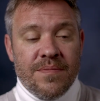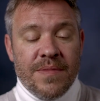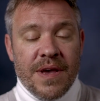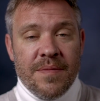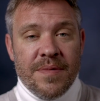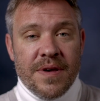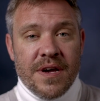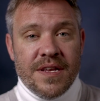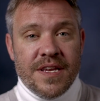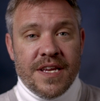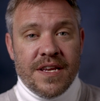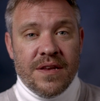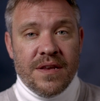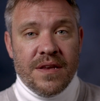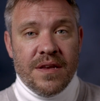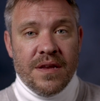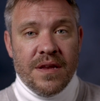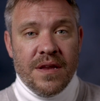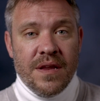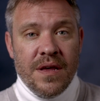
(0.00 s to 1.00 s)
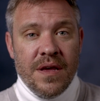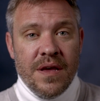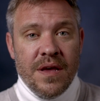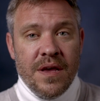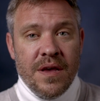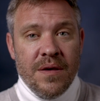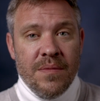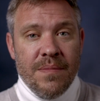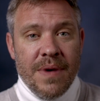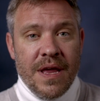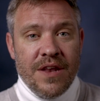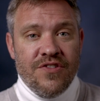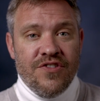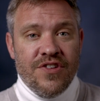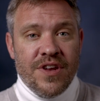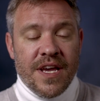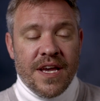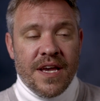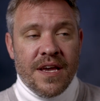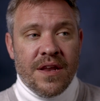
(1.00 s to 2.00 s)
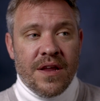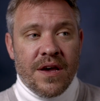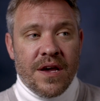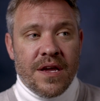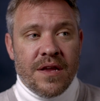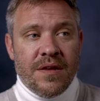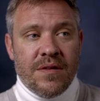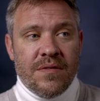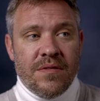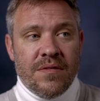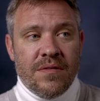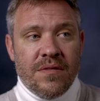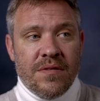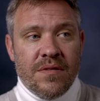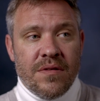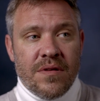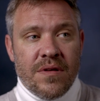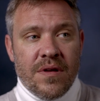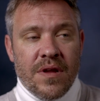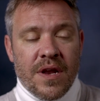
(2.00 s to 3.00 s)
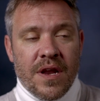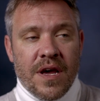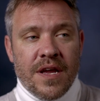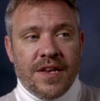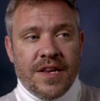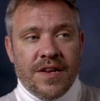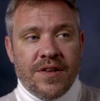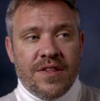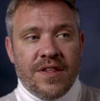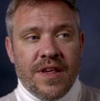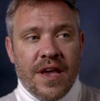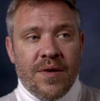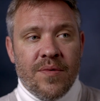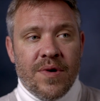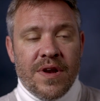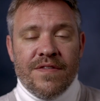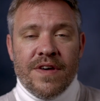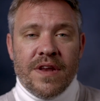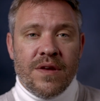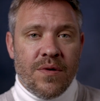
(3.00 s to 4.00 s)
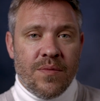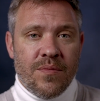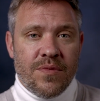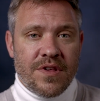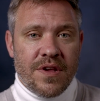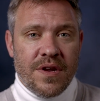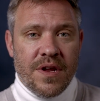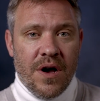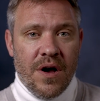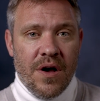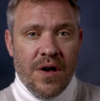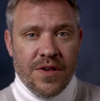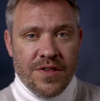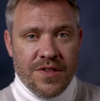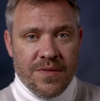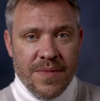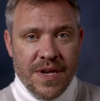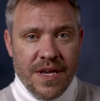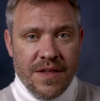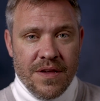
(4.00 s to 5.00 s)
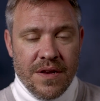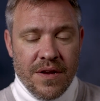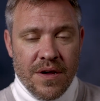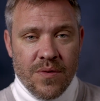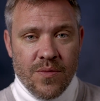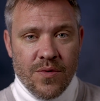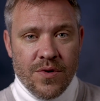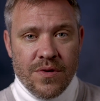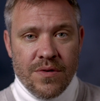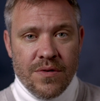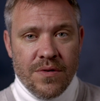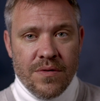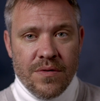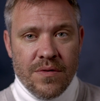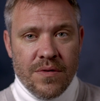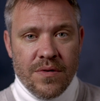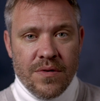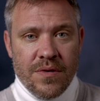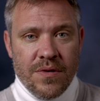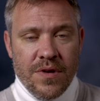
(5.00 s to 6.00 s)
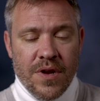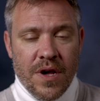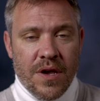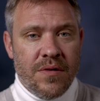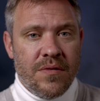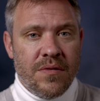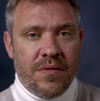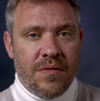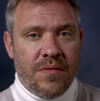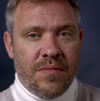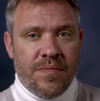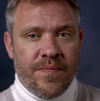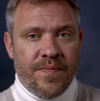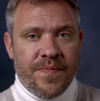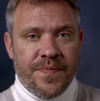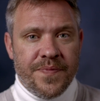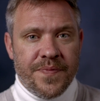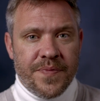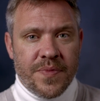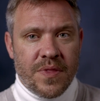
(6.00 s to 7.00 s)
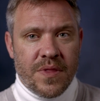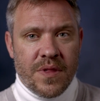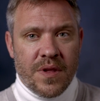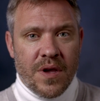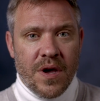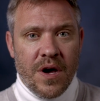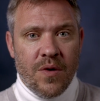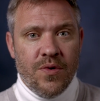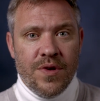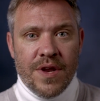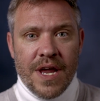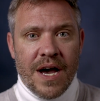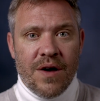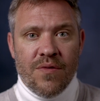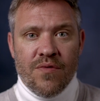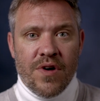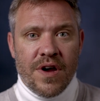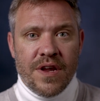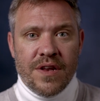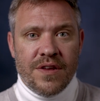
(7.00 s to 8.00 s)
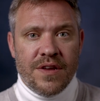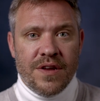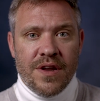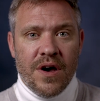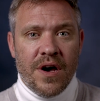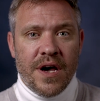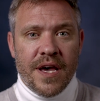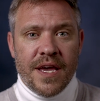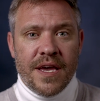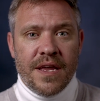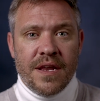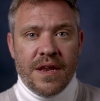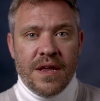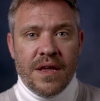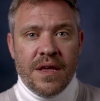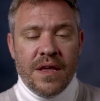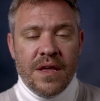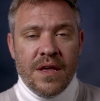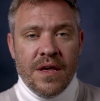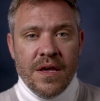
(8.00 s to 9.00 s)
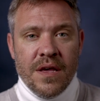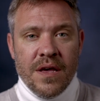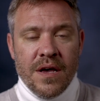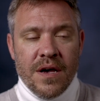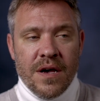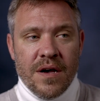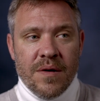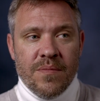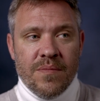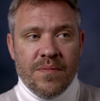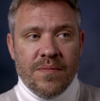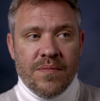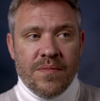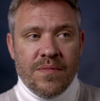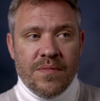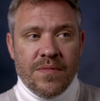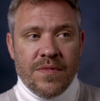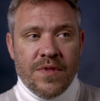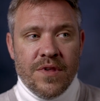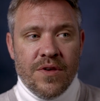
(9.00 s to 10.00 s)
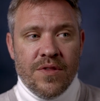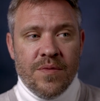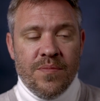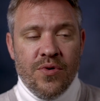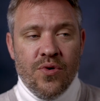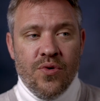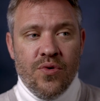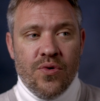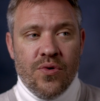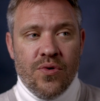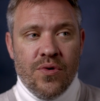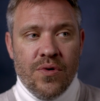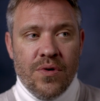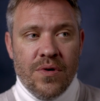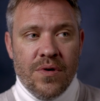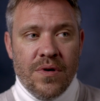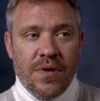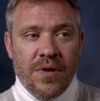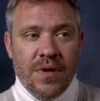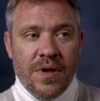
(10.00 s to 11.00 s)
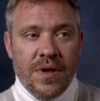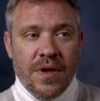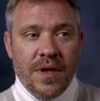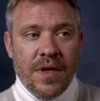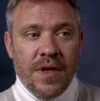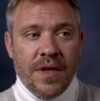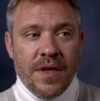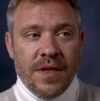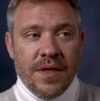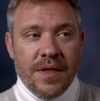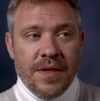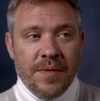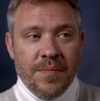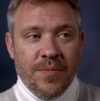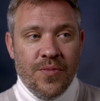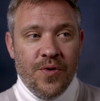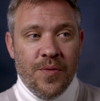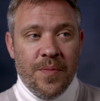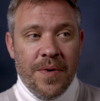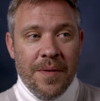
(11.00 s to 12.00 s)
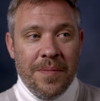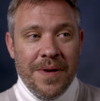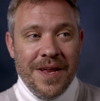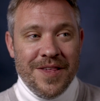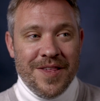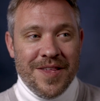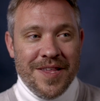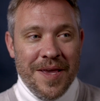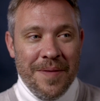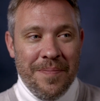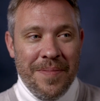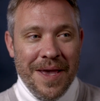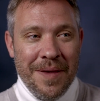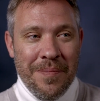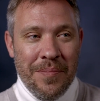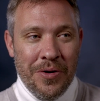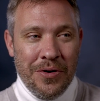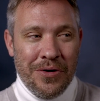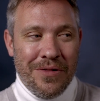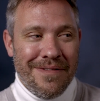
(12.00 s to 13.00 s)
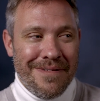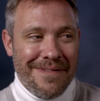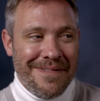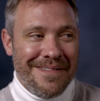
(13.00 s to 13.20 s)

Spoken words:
that maybe I didn't mention it. And I did say, well, if anyone was going to ask me, then I would, you know, I wouldn't outright deny it. So the poor publicity people,